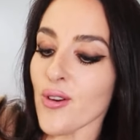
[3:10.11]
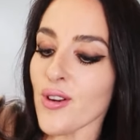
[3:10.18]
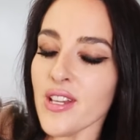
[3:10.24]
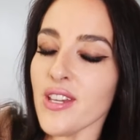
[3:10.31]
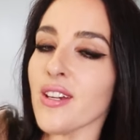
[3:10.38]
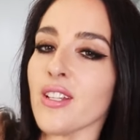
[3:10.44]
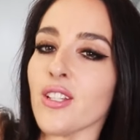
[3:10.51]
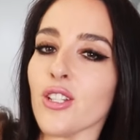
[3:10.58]
or
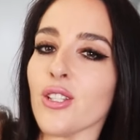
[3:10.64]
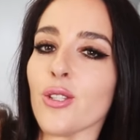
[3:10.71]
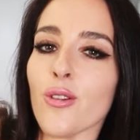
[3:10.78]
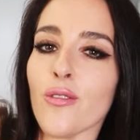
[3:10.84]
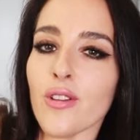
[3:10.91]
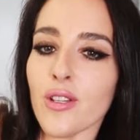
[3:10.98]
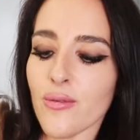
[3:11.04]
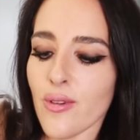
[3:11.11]
you can just
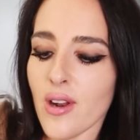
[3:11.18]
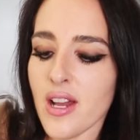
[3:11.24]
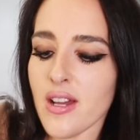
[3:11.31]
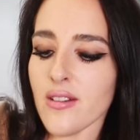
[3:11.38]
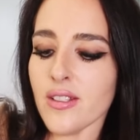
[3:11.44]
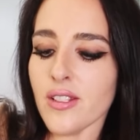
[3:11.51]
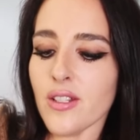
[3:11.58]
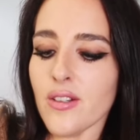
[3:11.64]
serve it
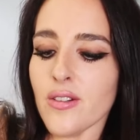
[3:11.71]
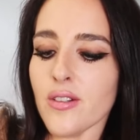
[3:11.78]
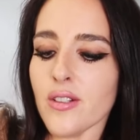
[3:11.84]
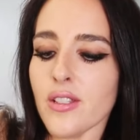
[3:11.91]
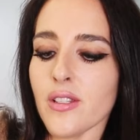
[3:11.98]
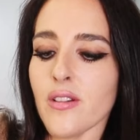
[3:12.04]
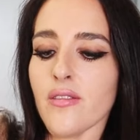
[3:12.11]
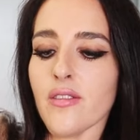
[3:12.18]
right onto your
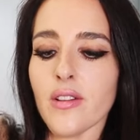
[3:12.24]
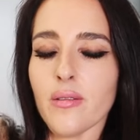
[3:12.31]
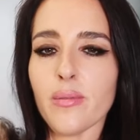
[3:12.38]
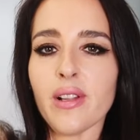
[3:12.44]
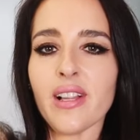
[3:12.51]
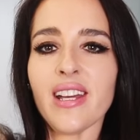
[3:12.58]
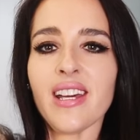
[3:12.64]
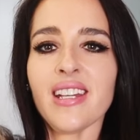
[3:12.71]
serving
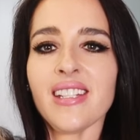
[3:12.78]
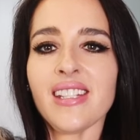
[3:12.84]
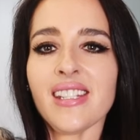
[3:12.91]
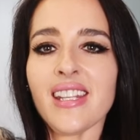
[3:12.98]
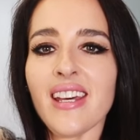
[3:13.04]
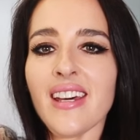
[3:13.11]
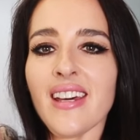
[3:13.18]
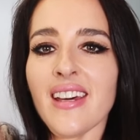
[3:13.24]

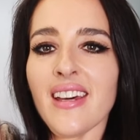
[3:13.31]
plates